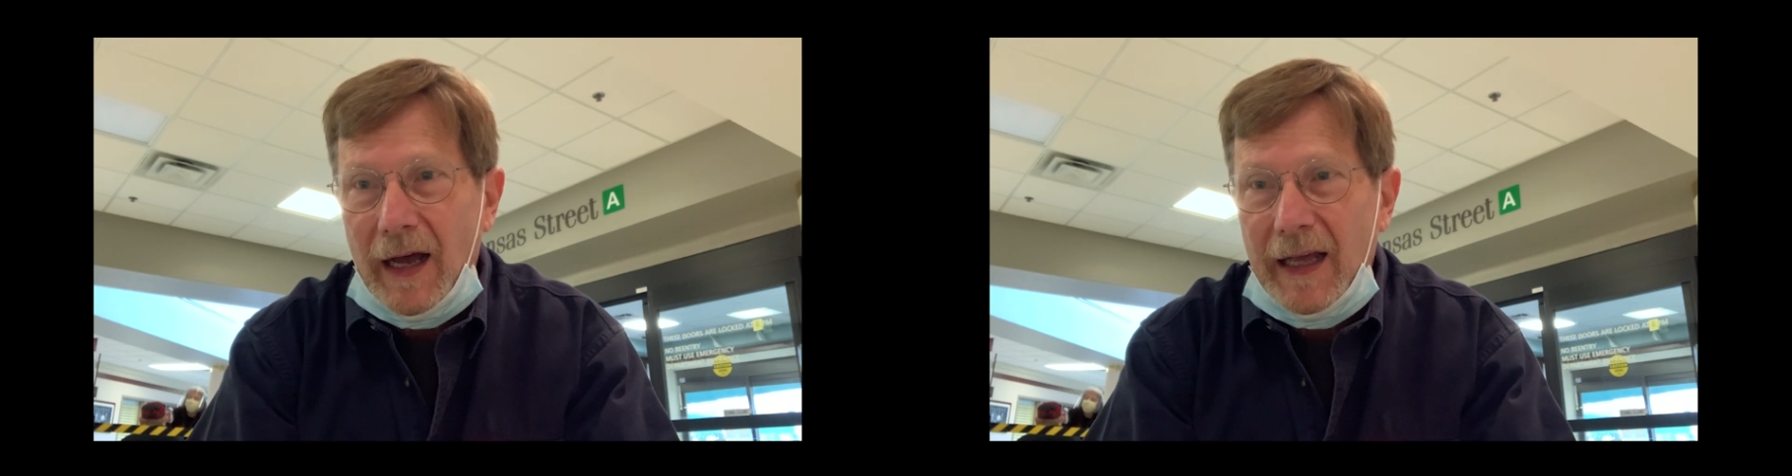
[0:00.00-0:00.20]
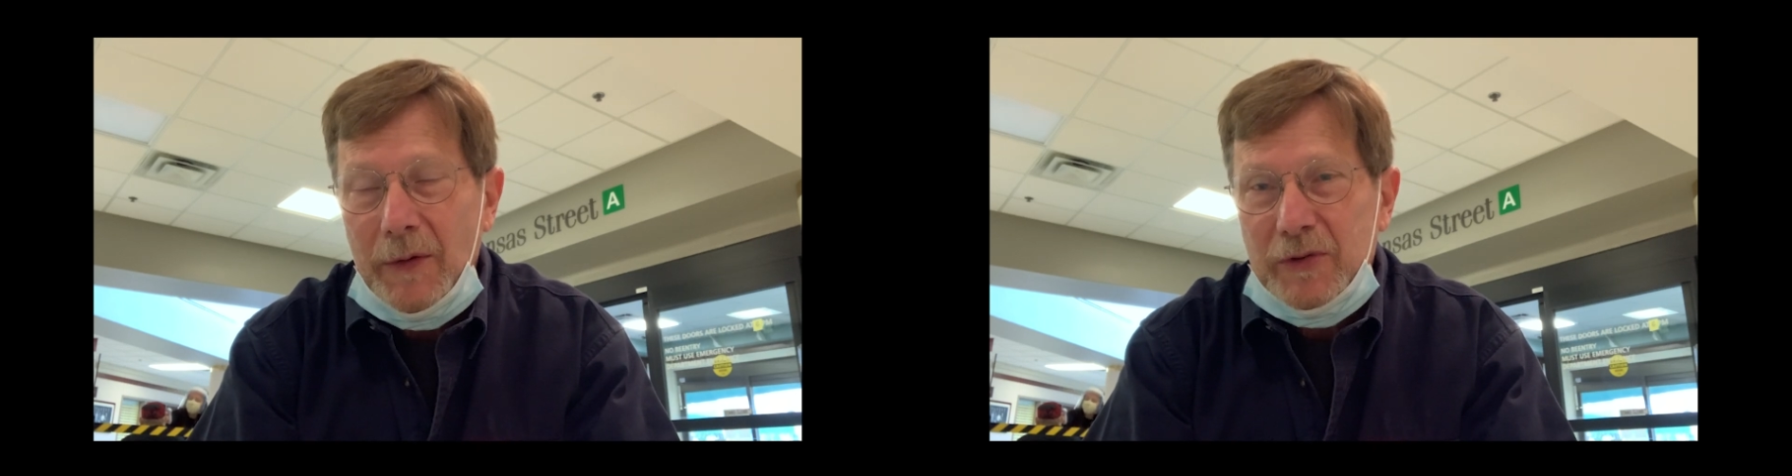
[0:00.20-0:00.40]

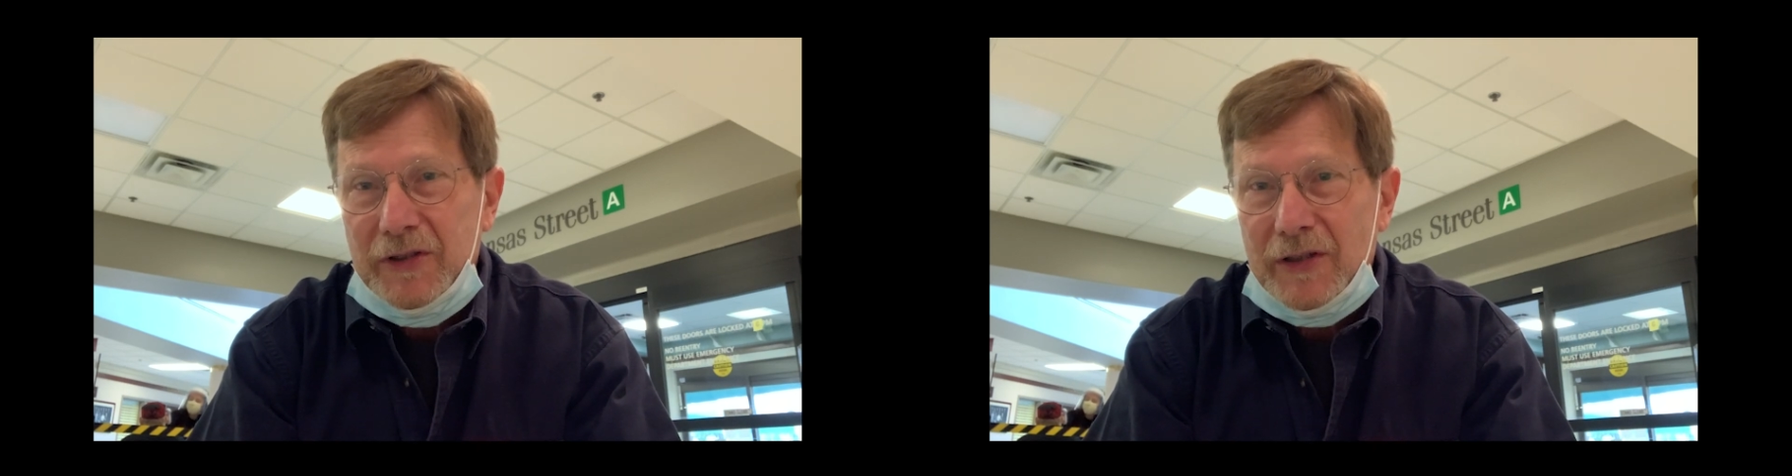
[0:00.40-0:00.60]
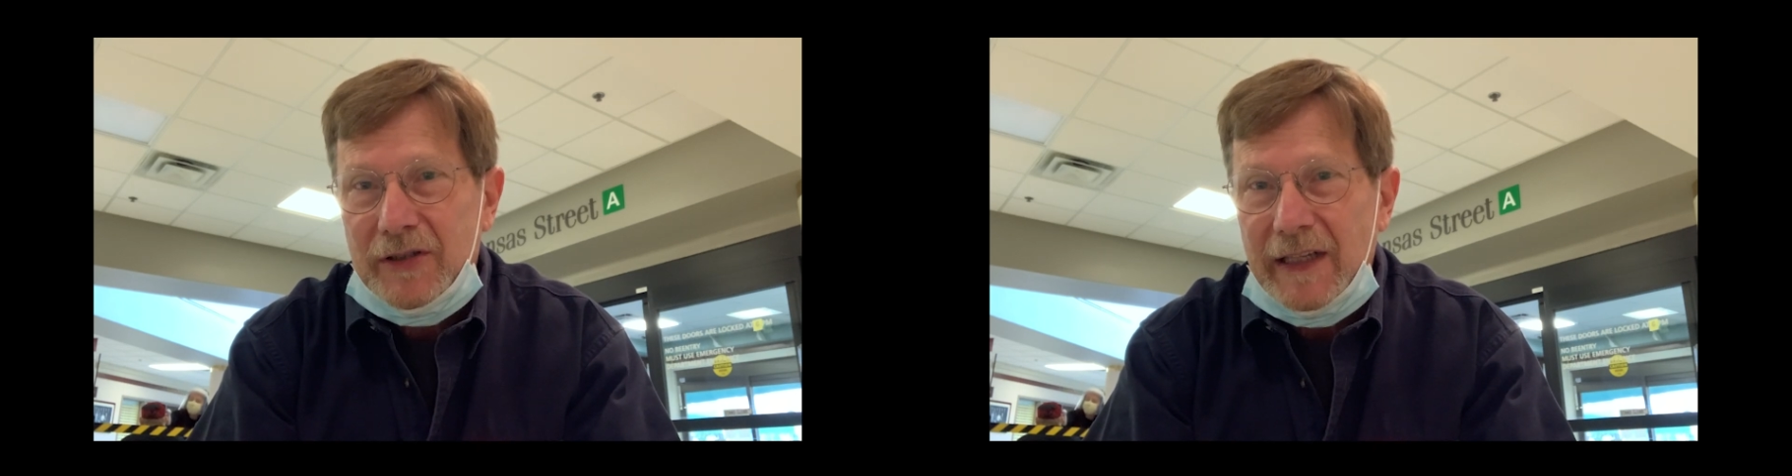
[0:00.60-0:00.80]
it was
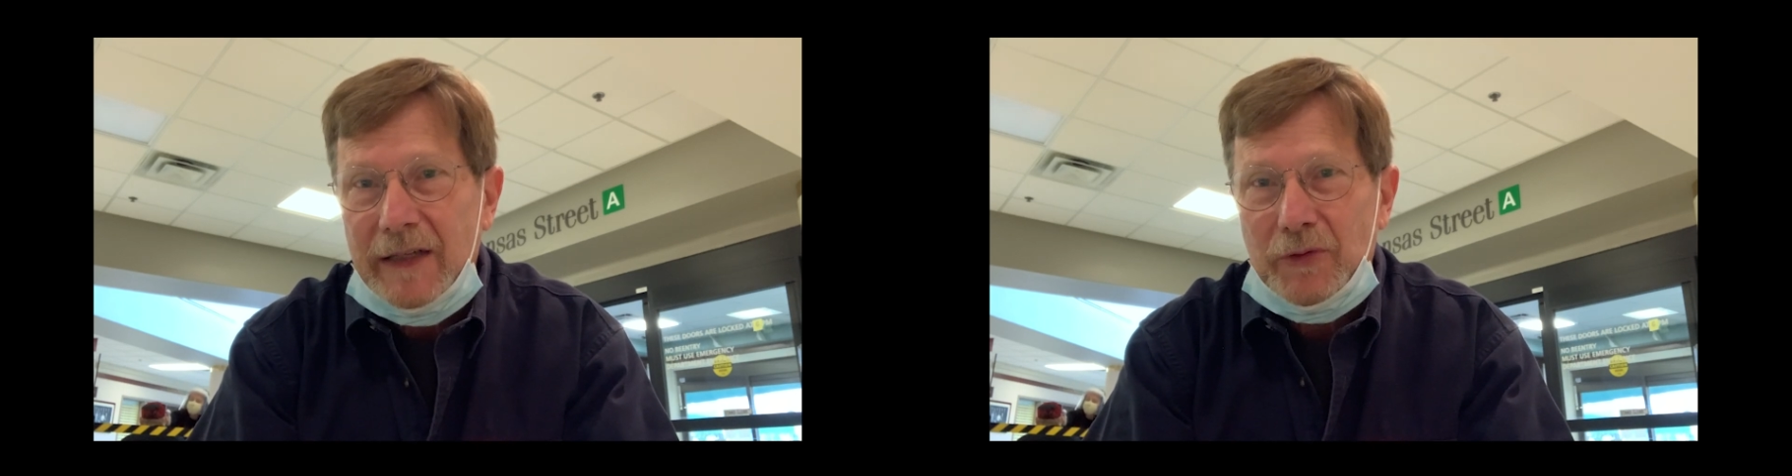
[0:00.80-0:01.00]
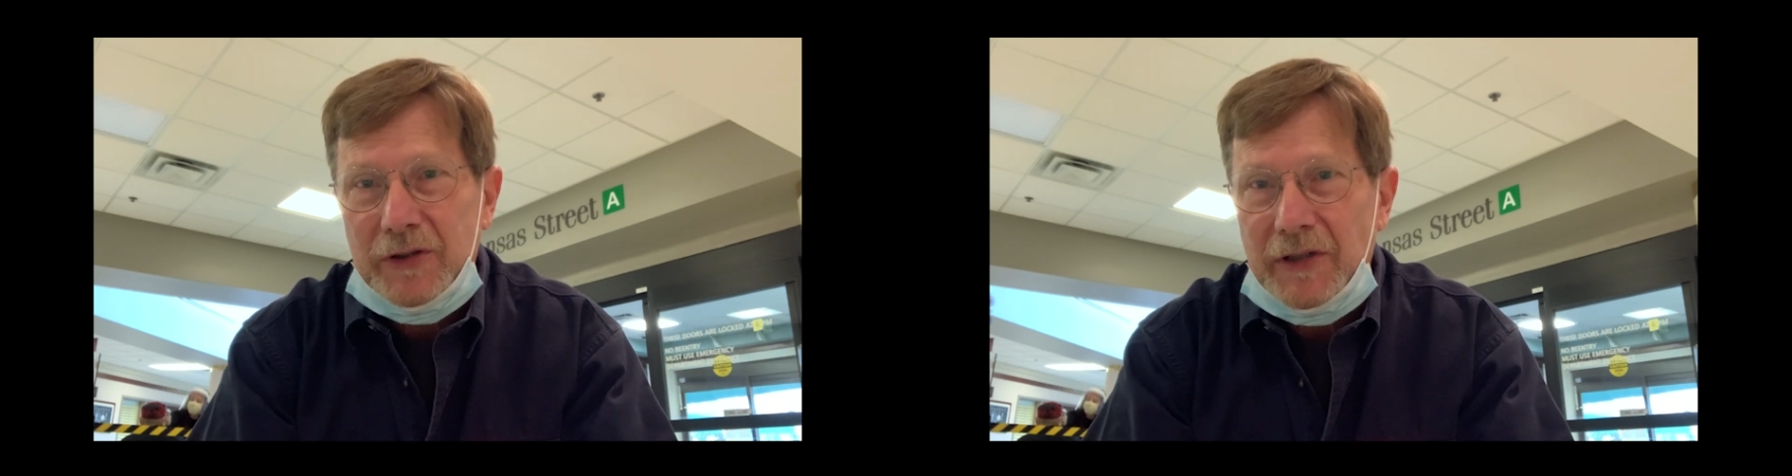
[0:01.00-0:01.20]
just
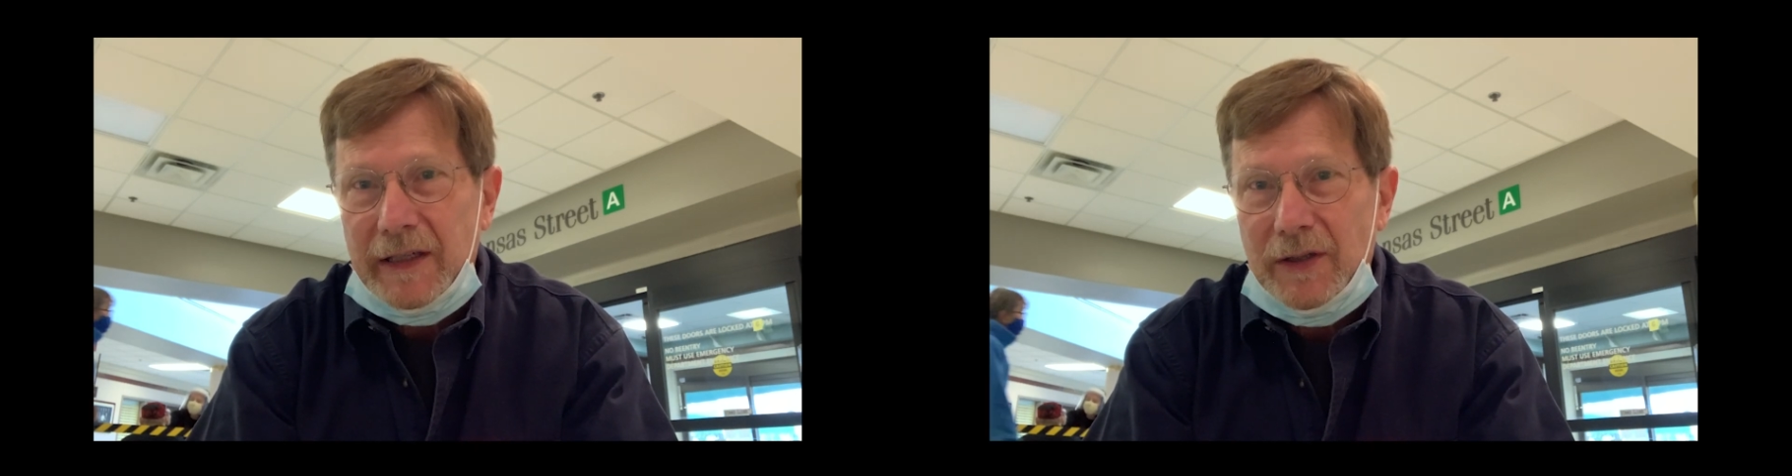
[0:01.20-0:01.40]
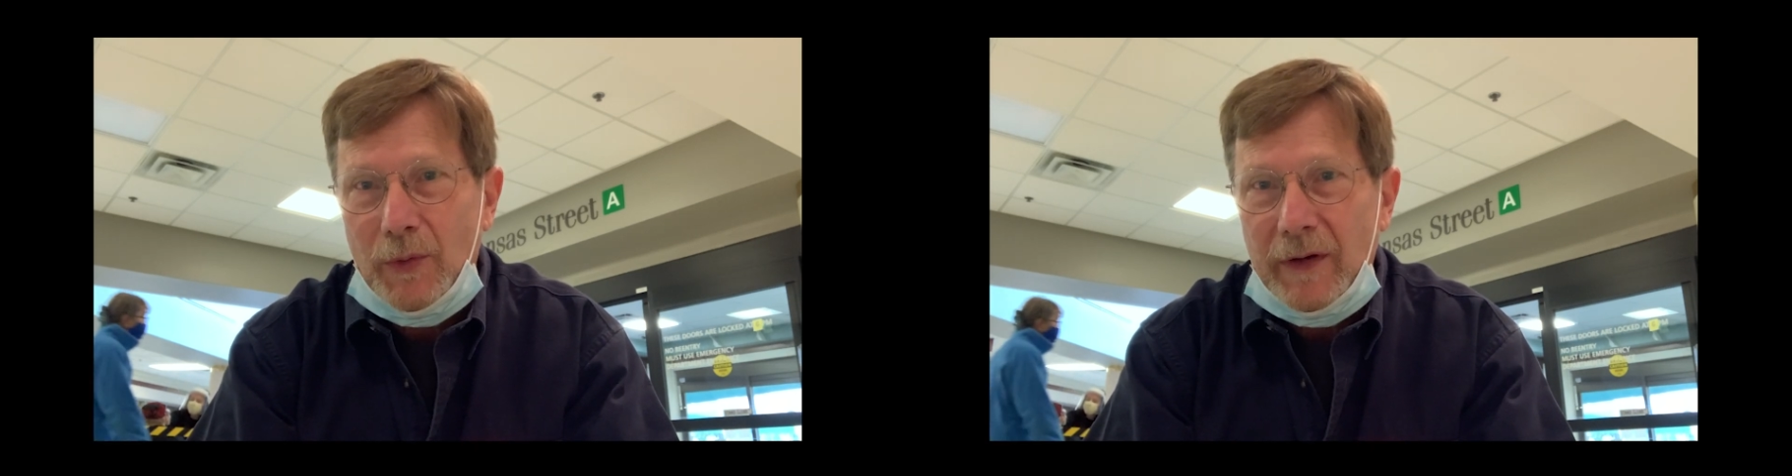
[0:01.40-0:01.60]

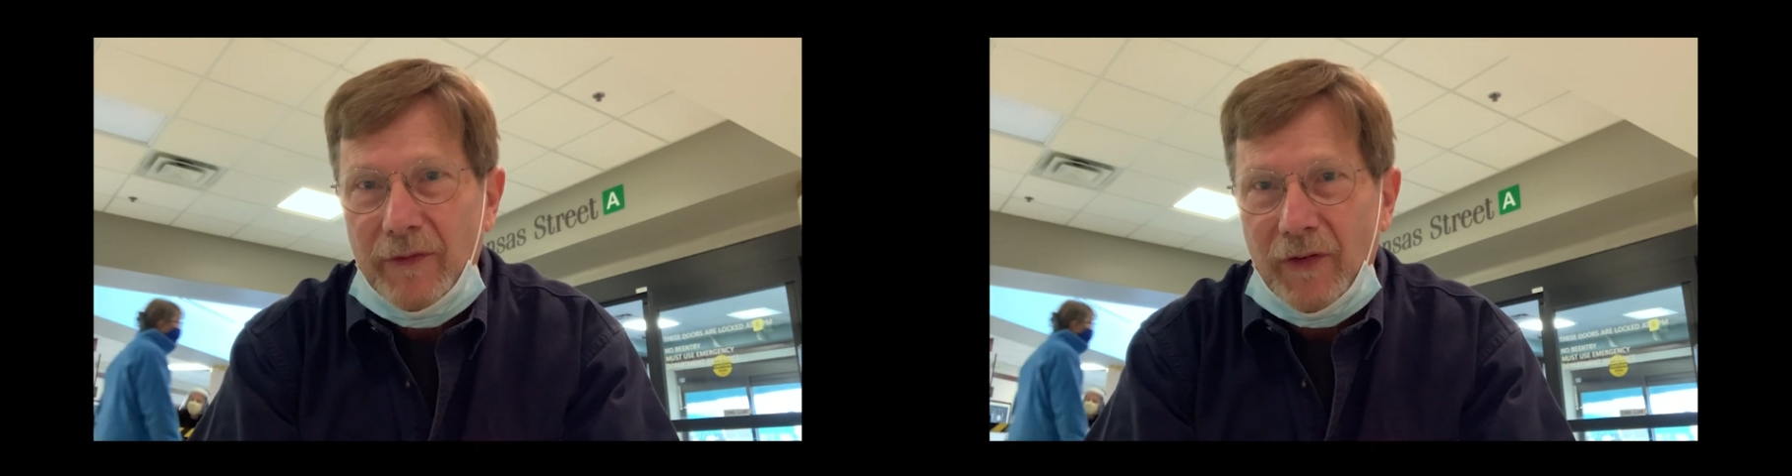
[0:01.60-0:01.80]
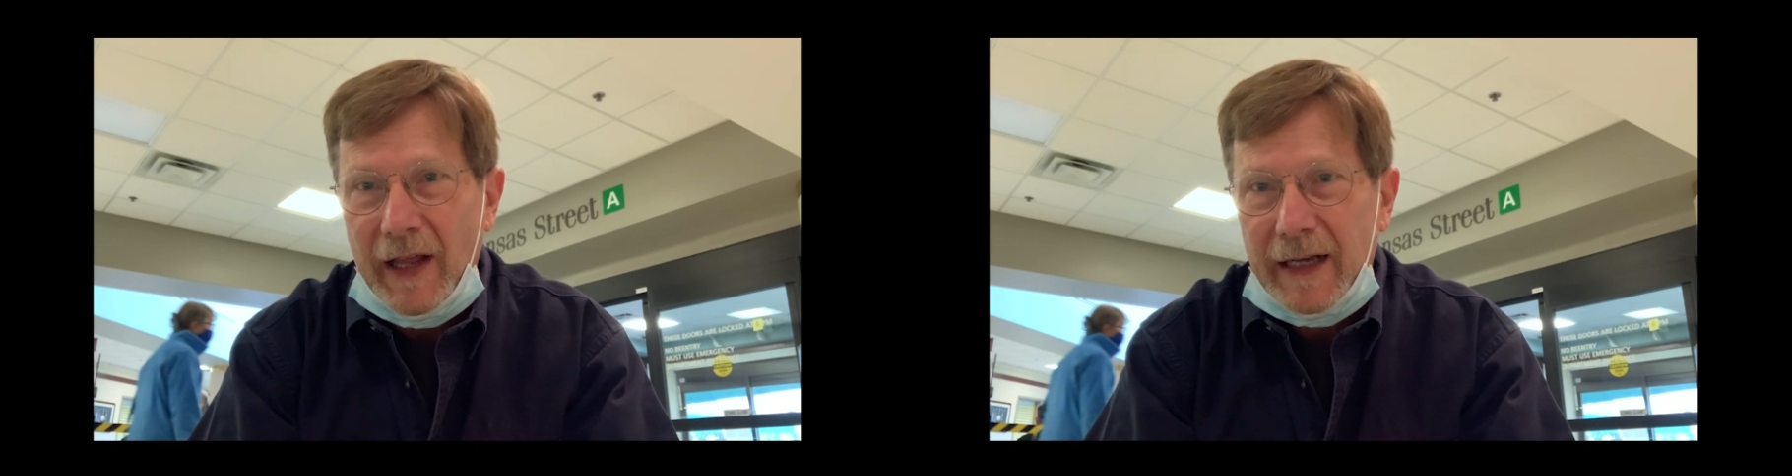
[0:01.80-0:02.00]
interesting to
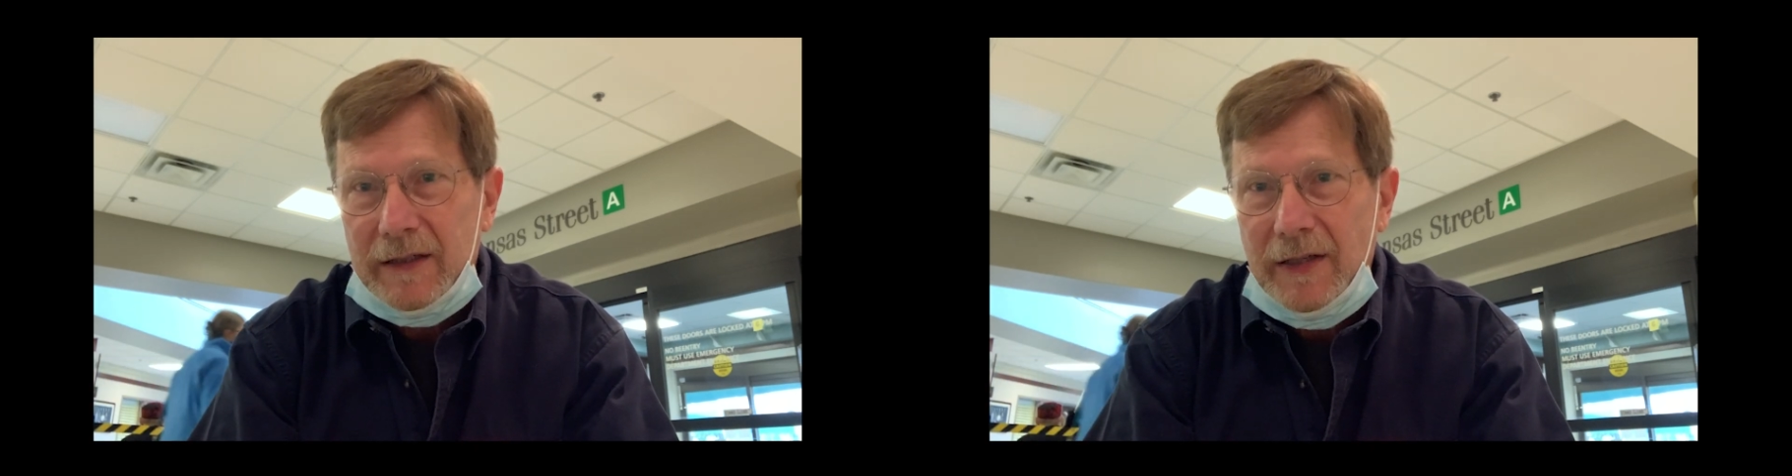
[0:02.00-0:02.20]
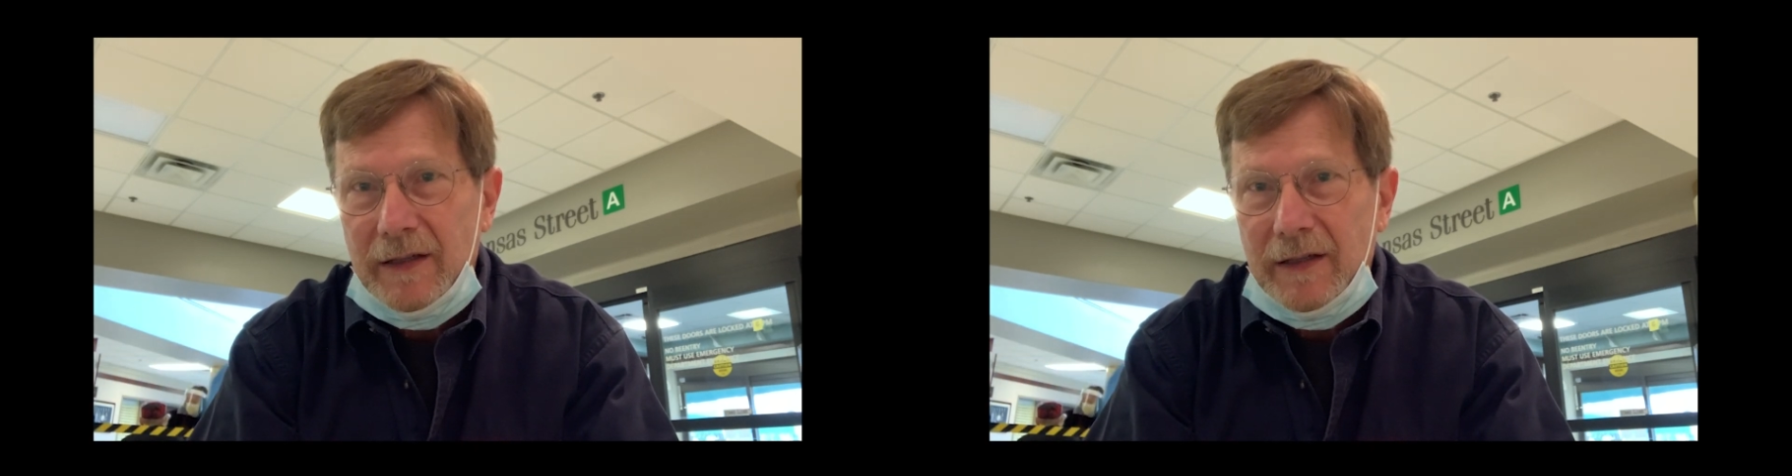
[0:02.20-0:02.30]
reflect